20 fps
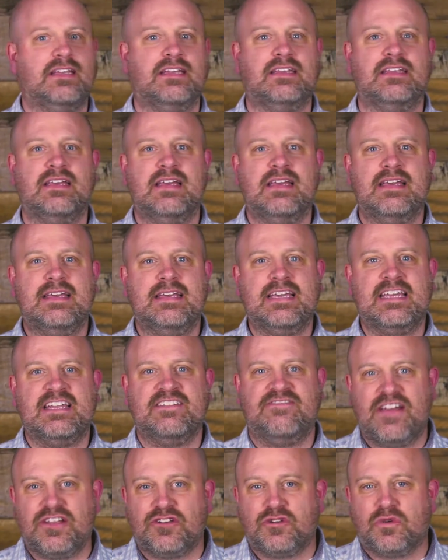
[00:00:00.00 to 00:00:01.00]
And
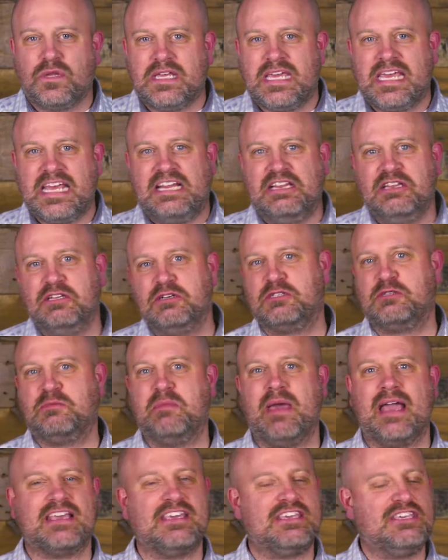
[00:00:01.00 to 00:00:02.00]
eventually he looks
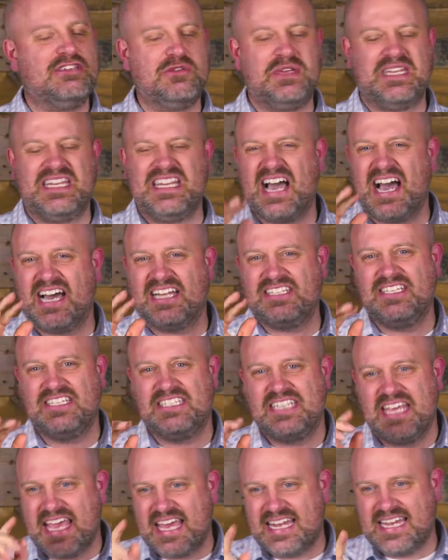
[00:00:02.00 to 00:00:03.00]
back at you, he nods his
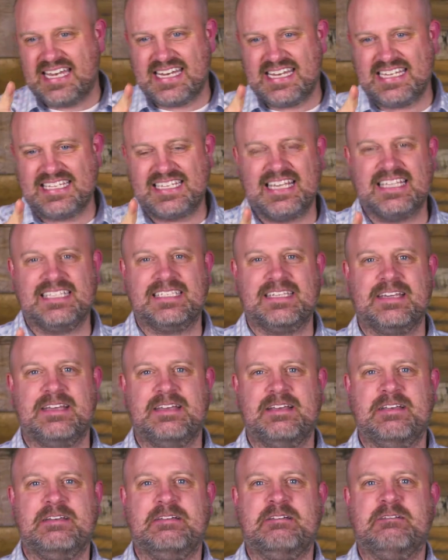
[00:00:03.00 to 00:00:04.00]
head, and he says,
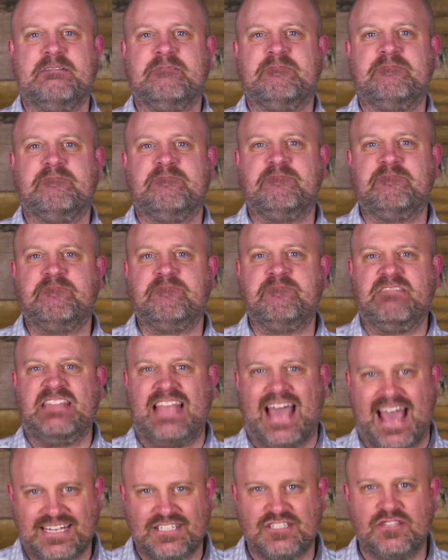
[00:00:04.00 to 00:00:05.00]

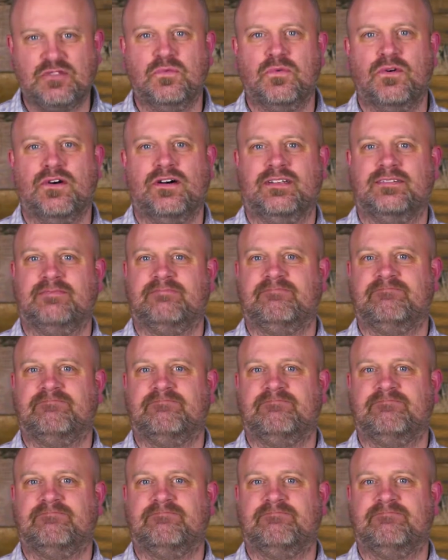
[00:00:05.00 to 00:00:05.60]
"That's the one."